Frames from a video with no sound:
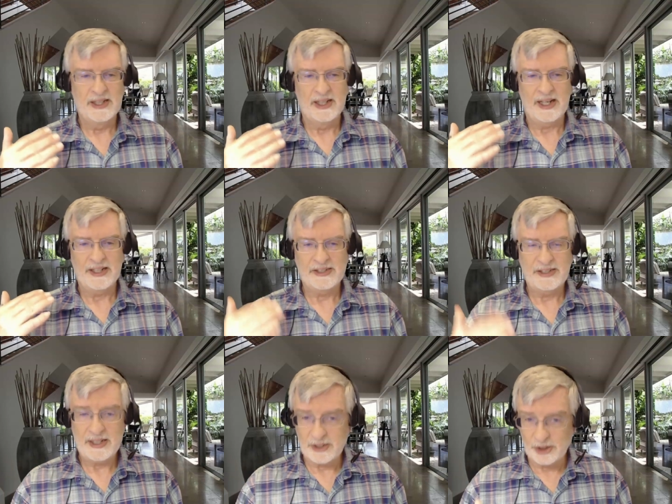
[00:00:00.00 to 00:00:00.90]
and
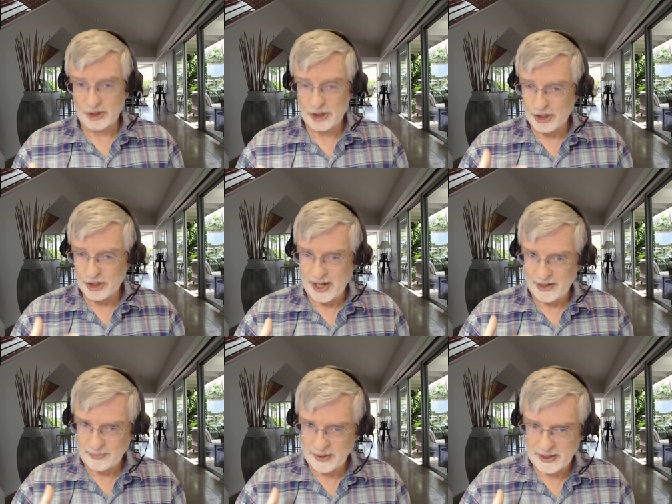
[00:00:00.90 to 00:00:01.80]
instead learn how
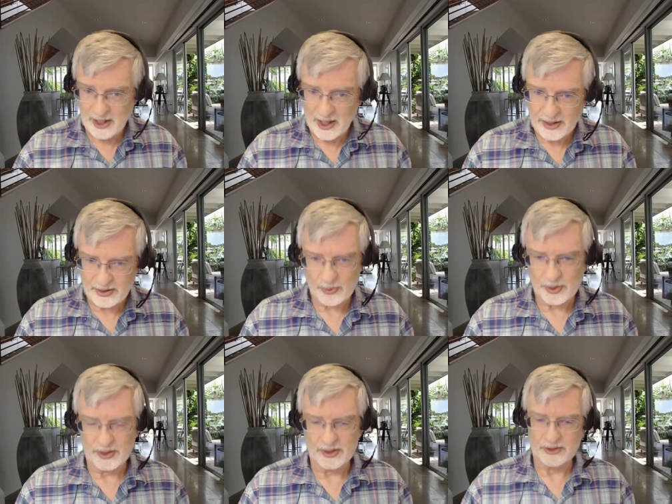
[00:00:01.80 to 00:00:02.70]
to be kind to one
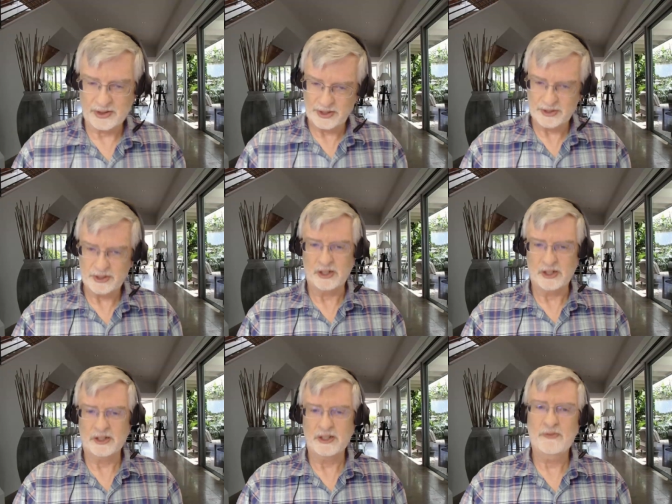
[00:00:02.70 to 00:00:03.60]
another,
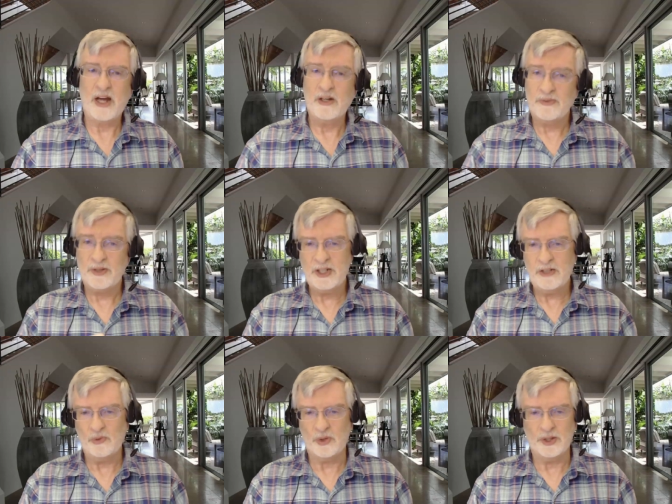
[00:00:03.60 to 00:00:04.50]
tenderhearted, and how to forgive
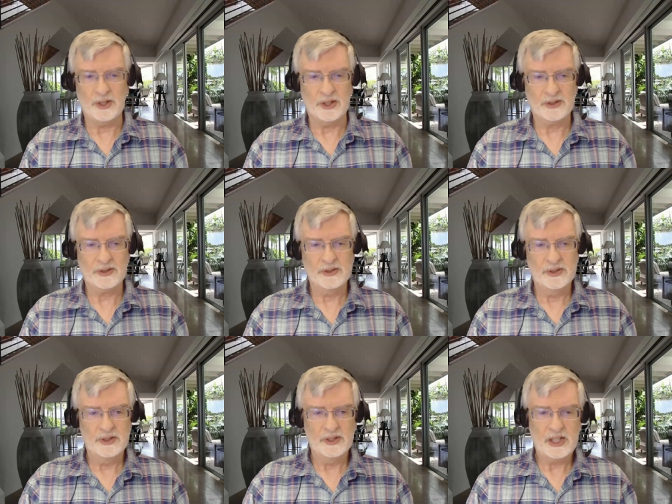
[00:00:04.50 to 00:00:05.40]
one another,
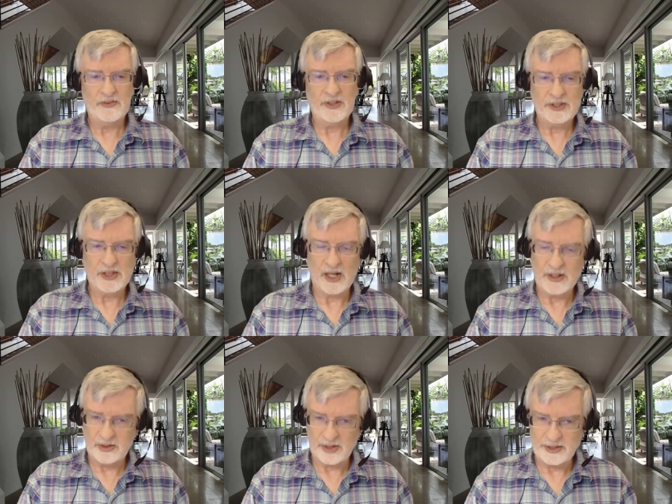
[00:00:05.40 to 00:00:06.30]
even as God in
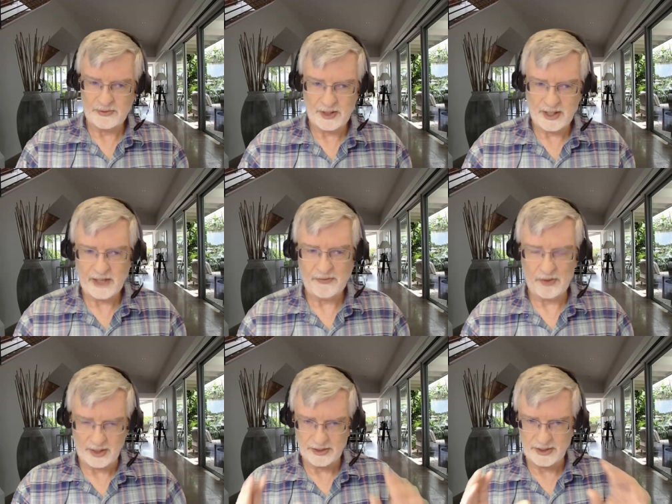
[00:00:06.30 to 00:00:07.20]
Christ forgave you.
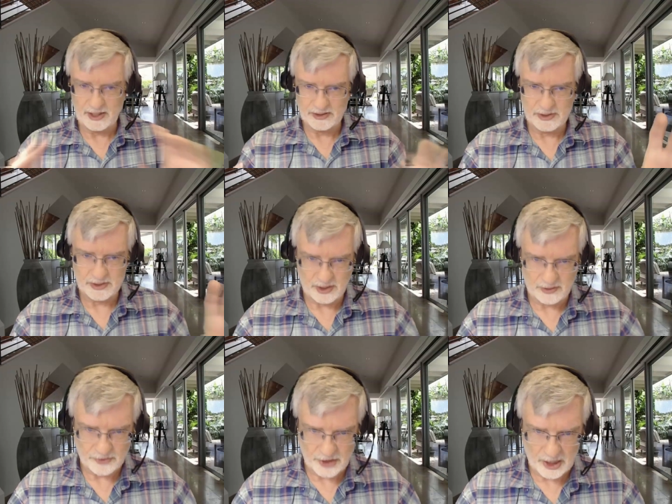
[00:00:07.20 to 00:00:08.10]
That's the essence
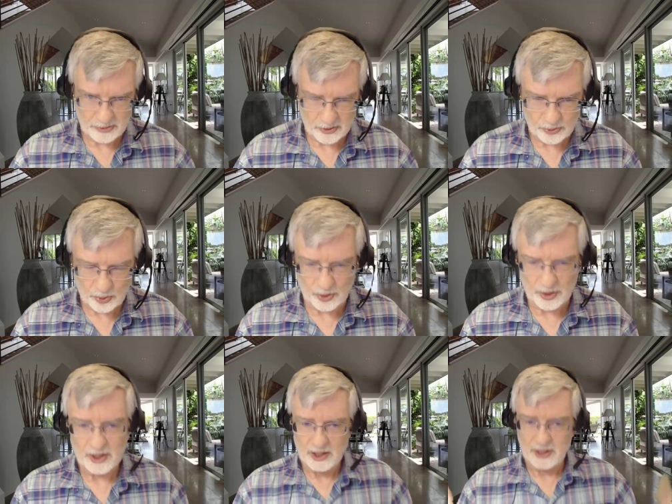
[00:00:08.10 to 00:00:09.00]
of chapter 4.
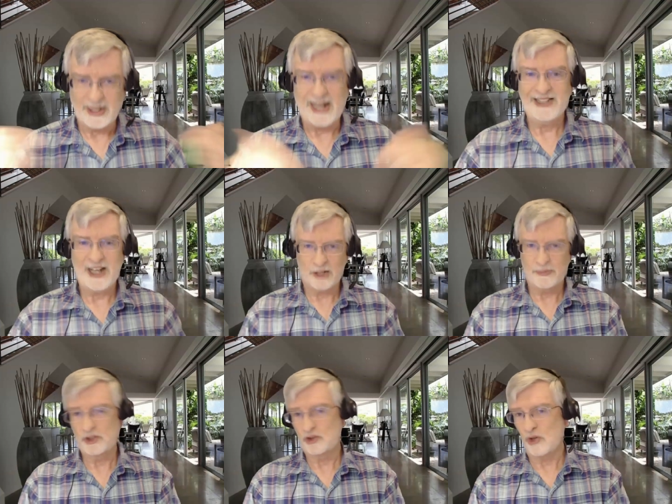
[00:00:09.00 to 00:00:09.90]
That's how to be
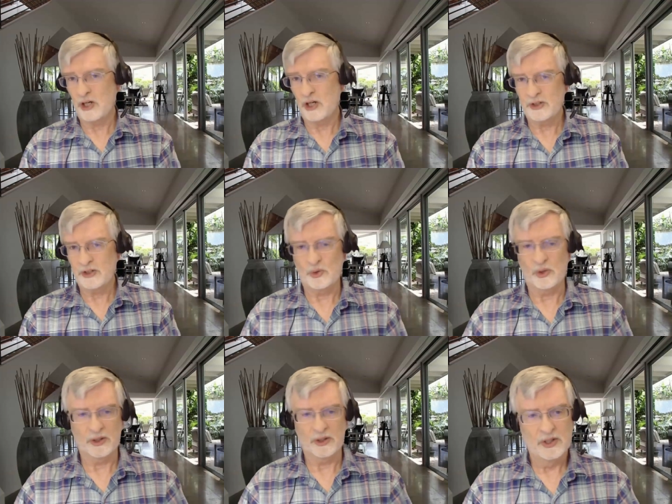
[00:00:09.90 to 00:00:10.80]
strong in the
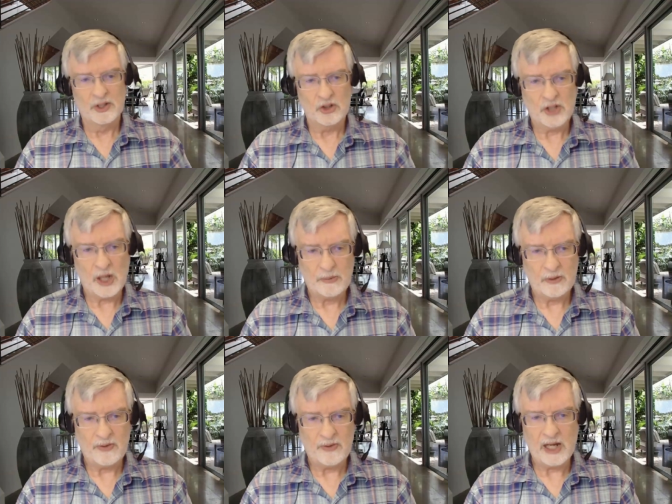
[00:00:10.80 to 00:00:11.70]
Lord. Chapter
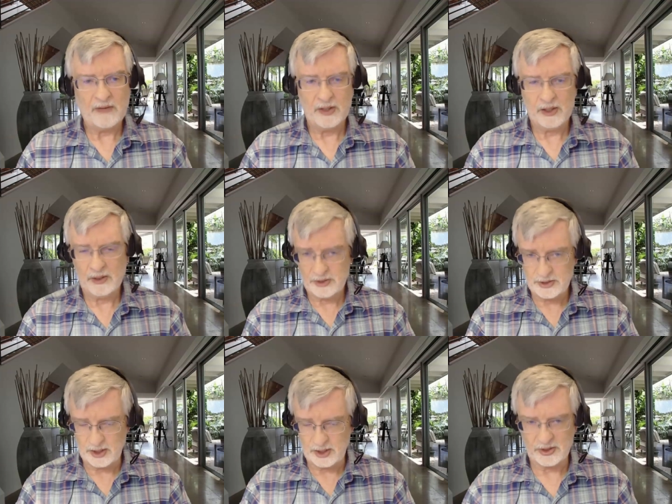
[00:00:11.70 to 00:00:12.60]
5 and
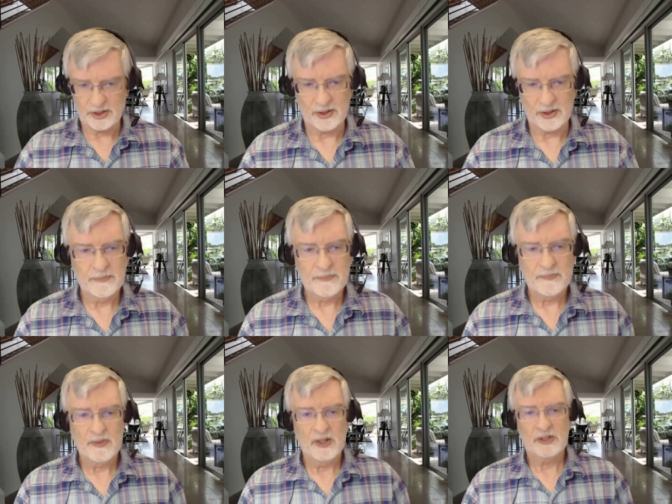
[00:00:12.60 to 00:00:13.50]
6 here.
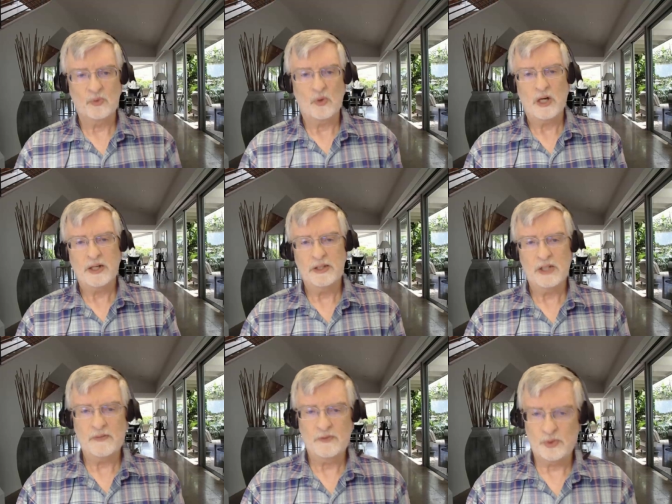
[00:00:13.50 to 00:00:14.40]
It says, Walk in
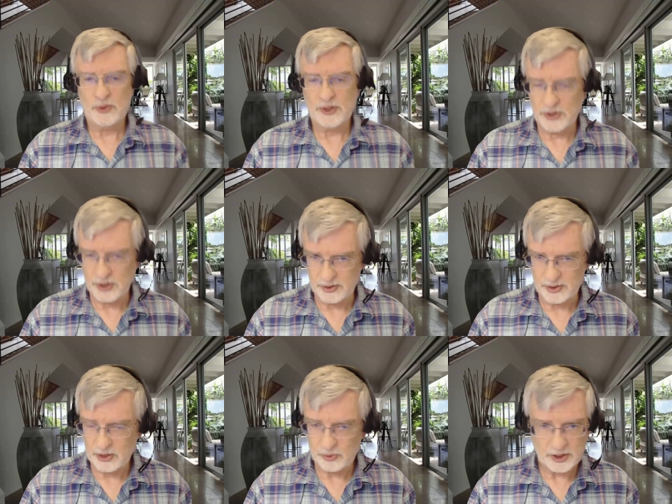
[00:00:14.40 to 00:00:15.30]
love toward each other.
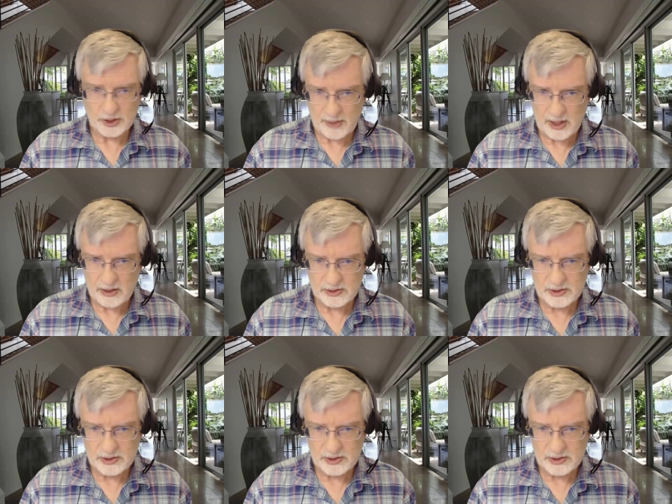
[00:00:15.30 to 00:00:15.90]
That's what it's about.